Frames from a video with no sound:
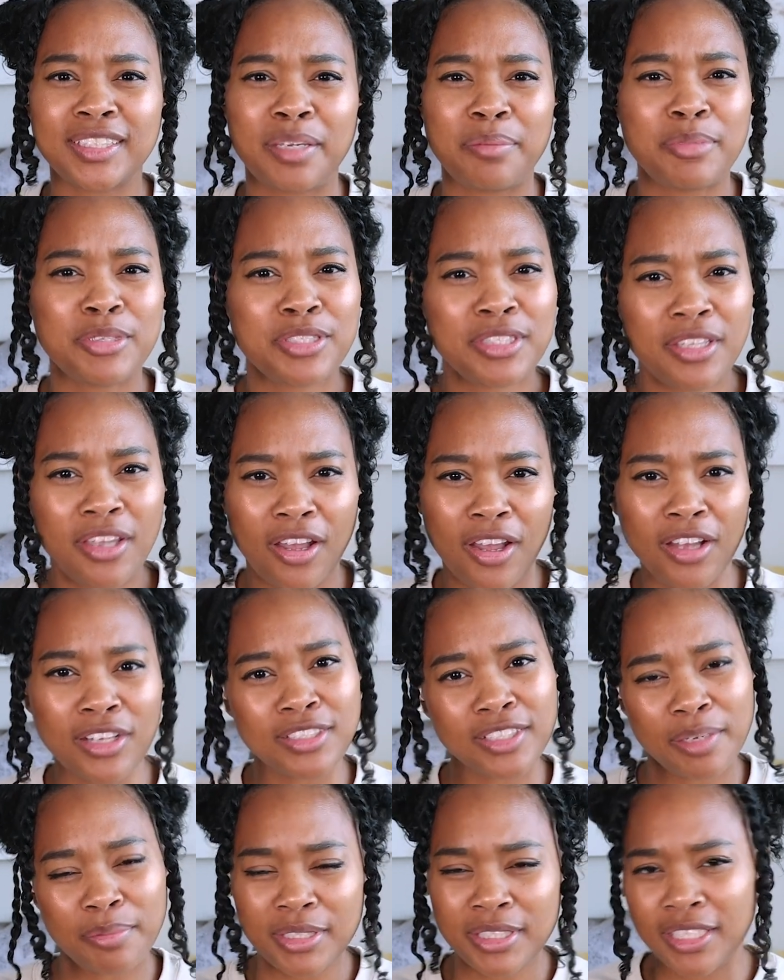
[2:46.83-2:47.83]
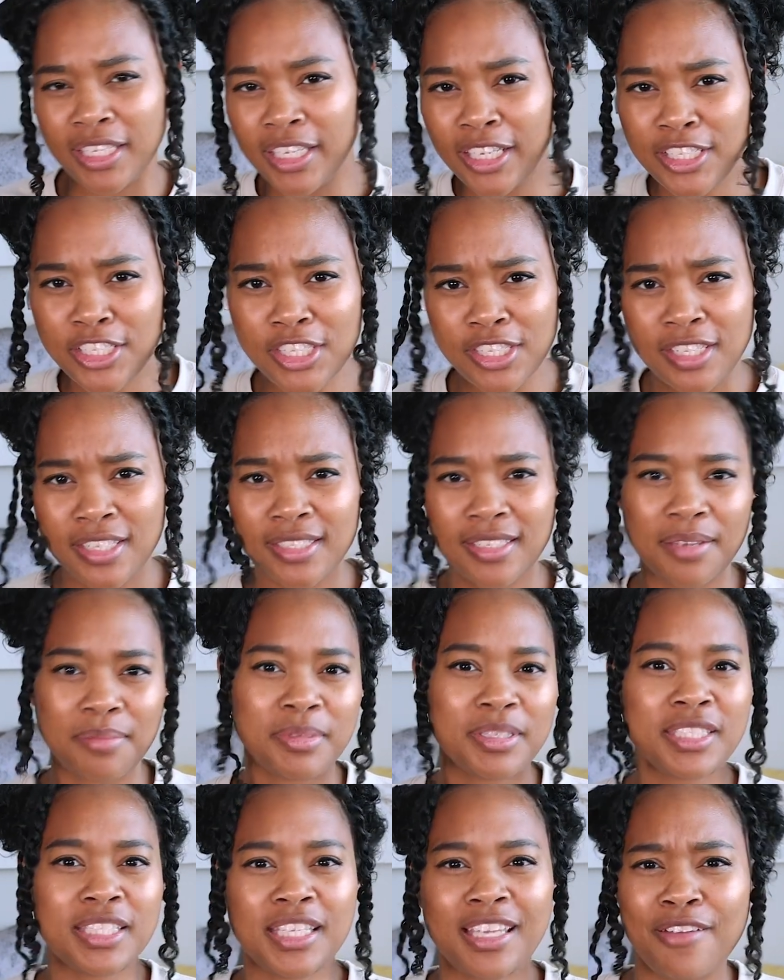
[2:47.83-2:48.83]
I miss the hugs, I miss the kisses, I
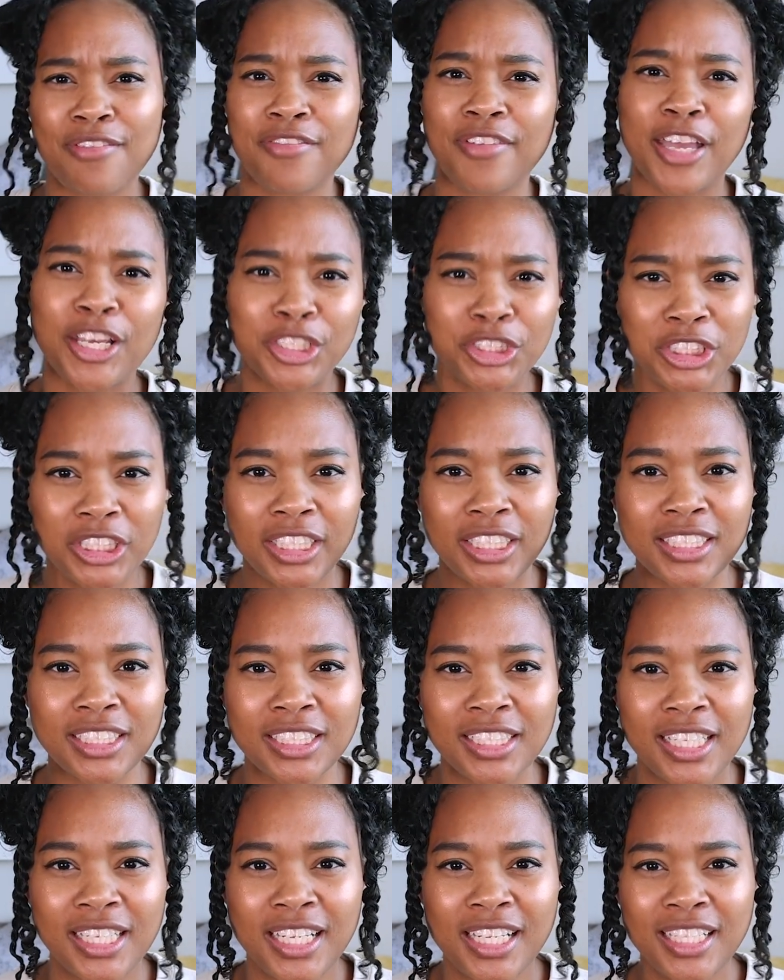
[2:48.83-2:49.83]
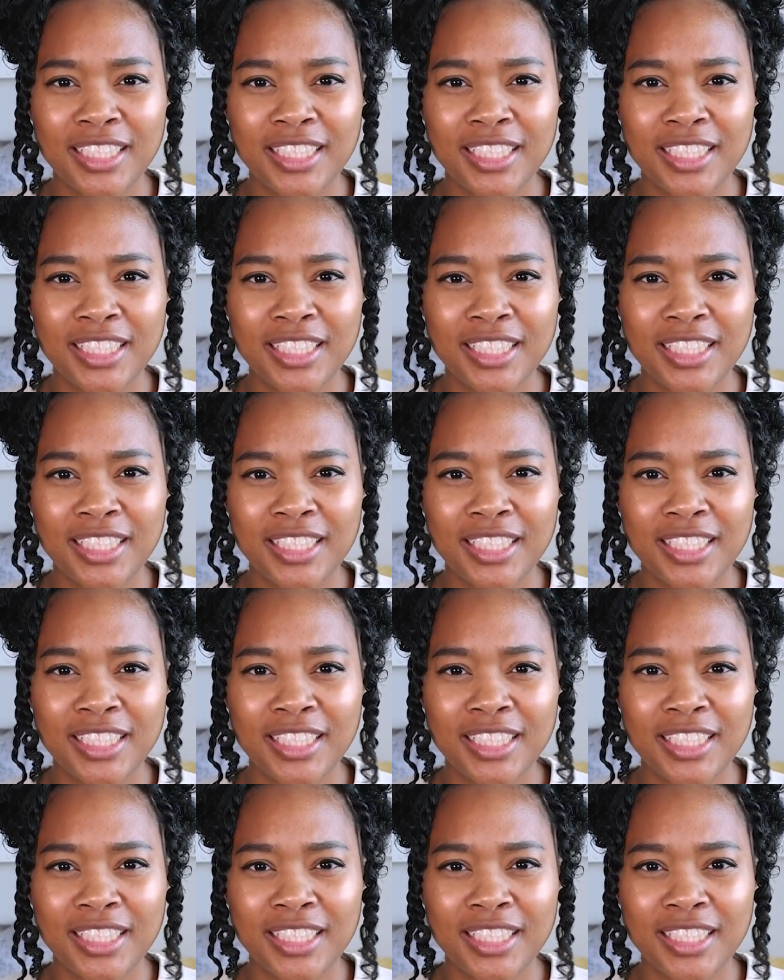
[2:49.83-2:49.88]
miss the affection.